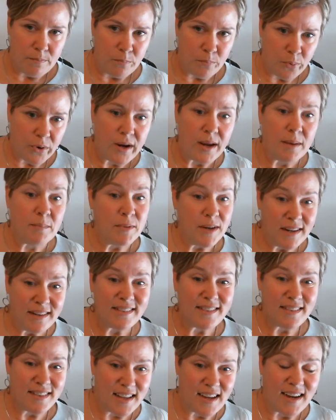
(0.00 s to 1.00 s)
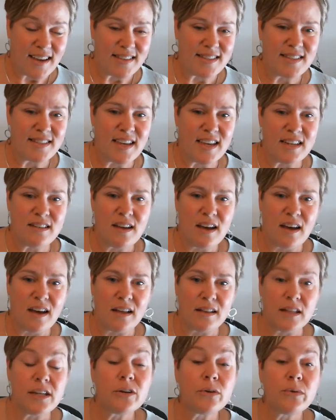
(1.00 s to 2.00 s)
preeminent, like I said,
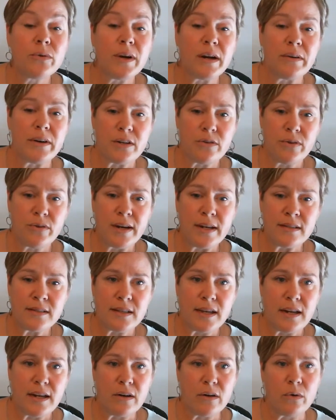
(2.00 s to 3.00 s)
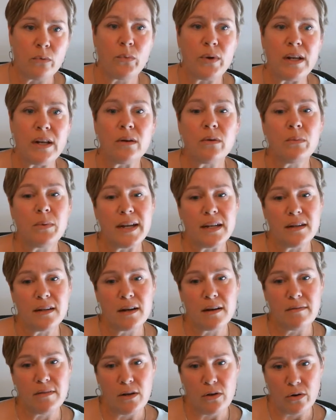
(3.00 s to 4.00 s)
literary translator, Rita Wright
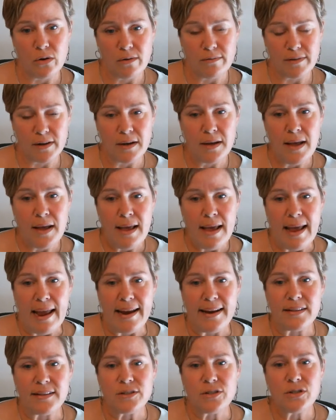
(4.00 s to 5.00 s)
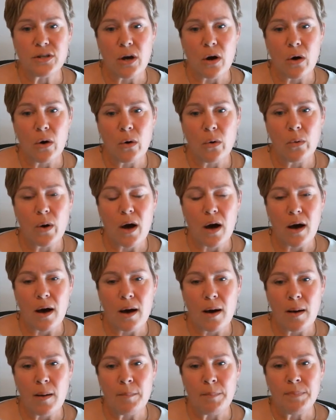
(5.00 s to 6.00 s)
Covalva. And so
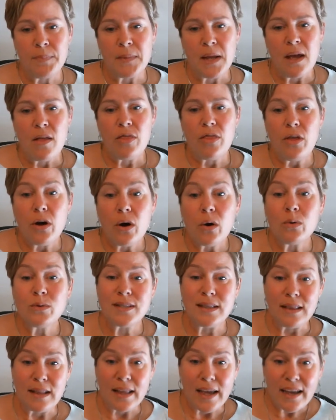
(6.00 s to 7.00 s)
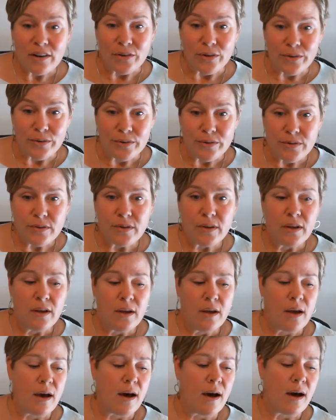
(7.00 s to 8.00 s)
those letters
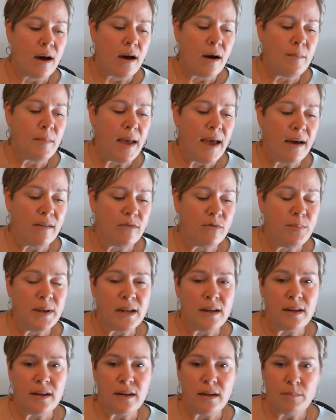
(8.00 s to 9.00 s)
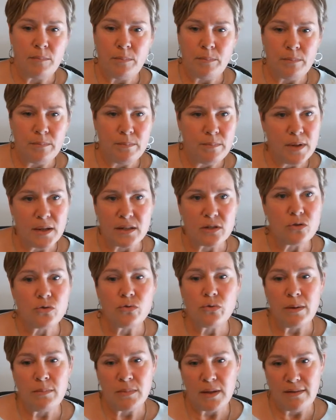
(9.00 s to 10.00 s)
have been
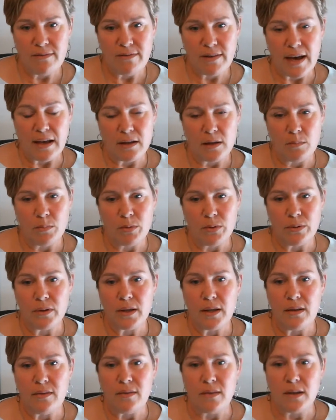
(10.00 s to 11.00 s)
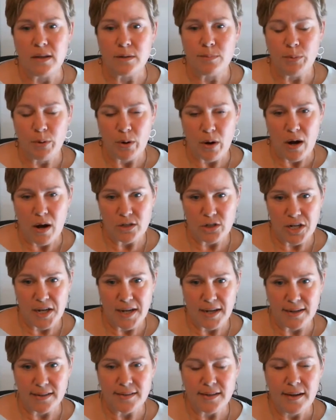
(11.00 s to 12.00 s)
extremely valuable in this
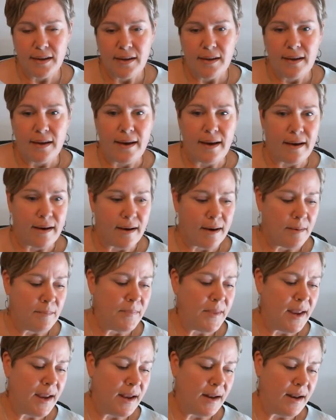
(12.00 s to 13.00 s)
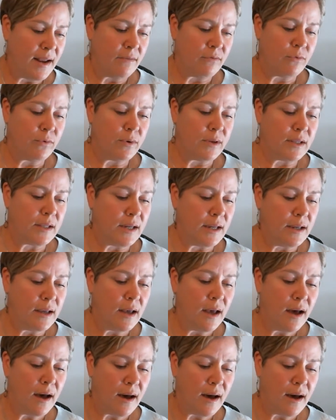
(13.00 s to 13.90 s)
project. And have really